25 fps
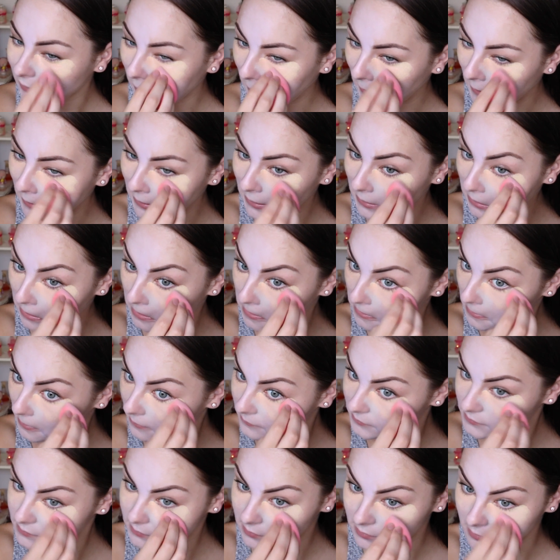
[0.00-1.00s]
And
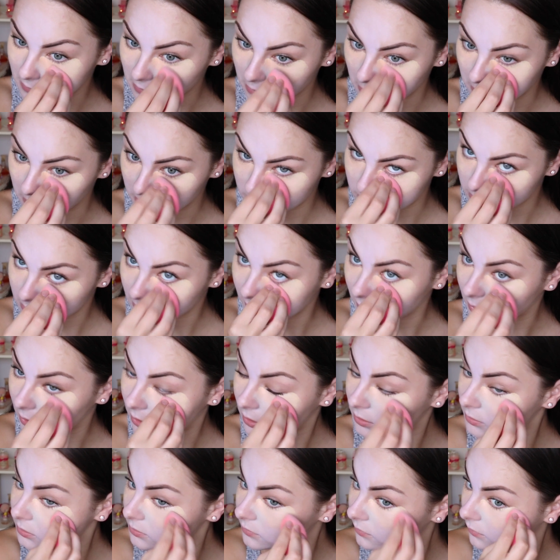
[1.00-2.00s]
I'm just going to go with my
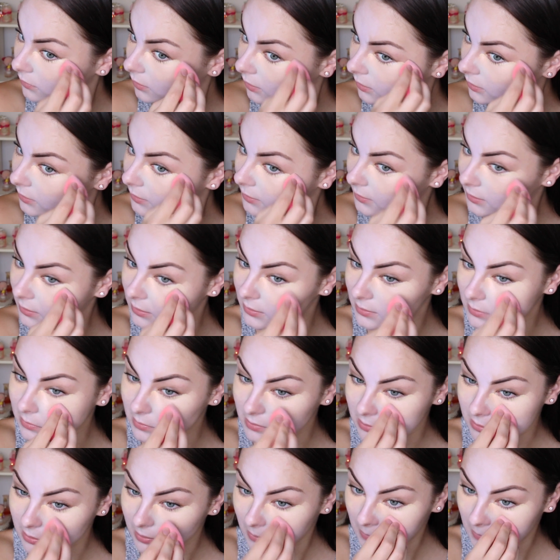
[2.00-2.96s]
under eyes.